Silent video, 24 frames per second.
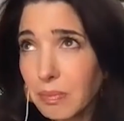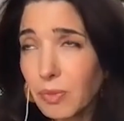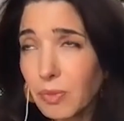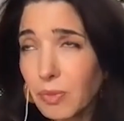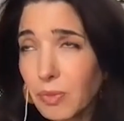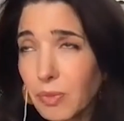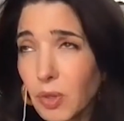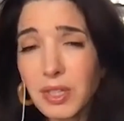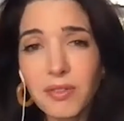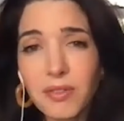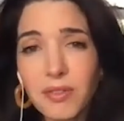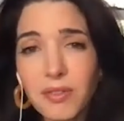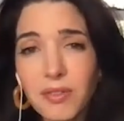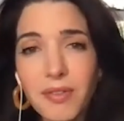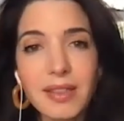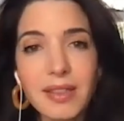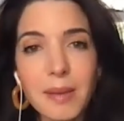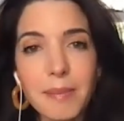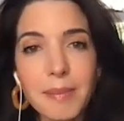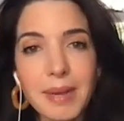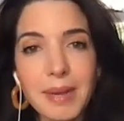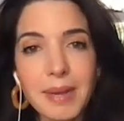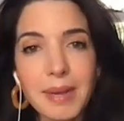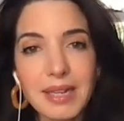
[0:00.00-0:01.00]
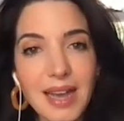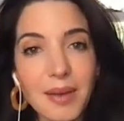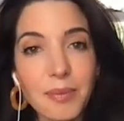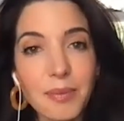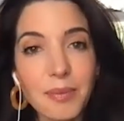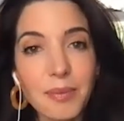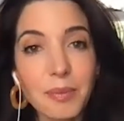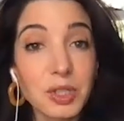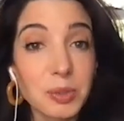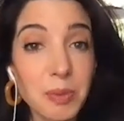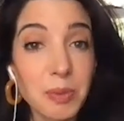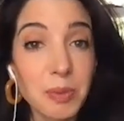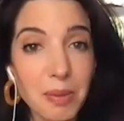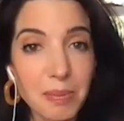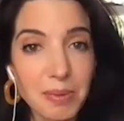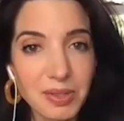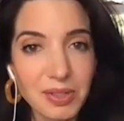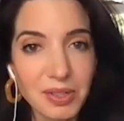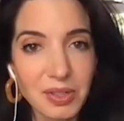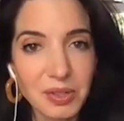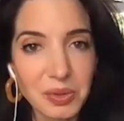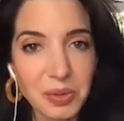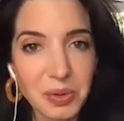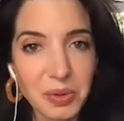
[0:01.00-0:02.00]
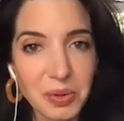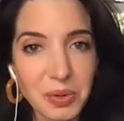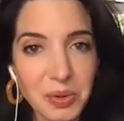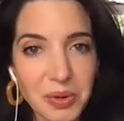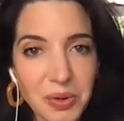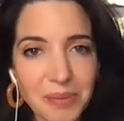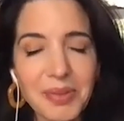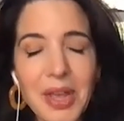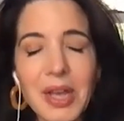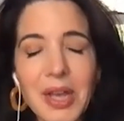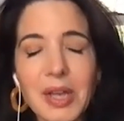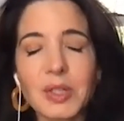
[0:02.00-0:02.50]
was the fact that my dad was a small business owner.